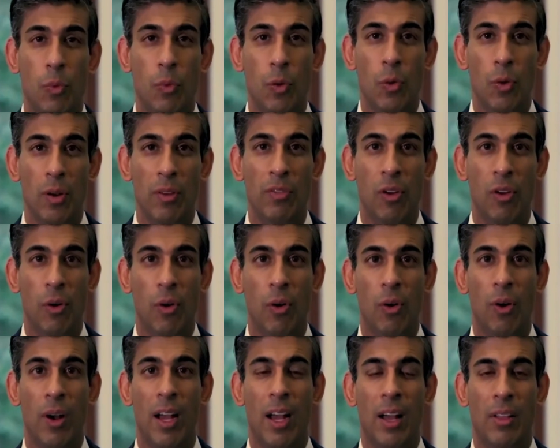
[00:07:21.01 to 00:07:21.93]
rule of
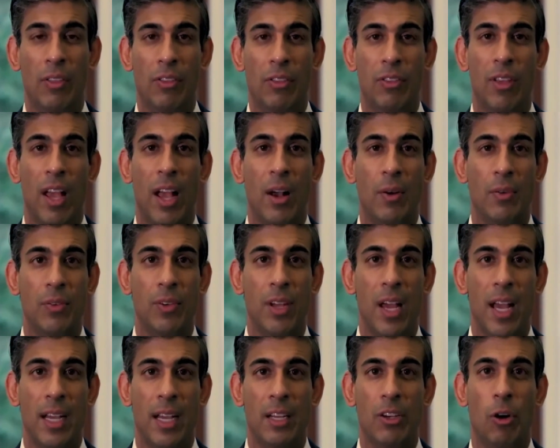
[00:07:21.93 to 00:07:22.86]
law and sound
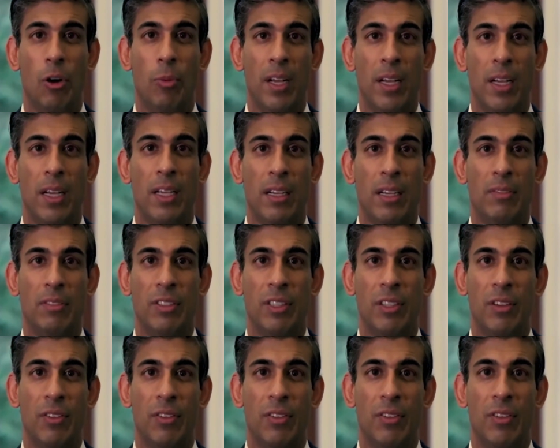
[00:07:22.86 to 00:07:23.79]
economic
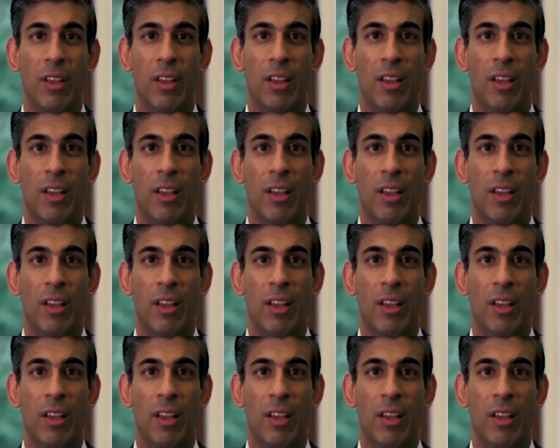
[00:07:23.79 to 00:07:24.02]
governance.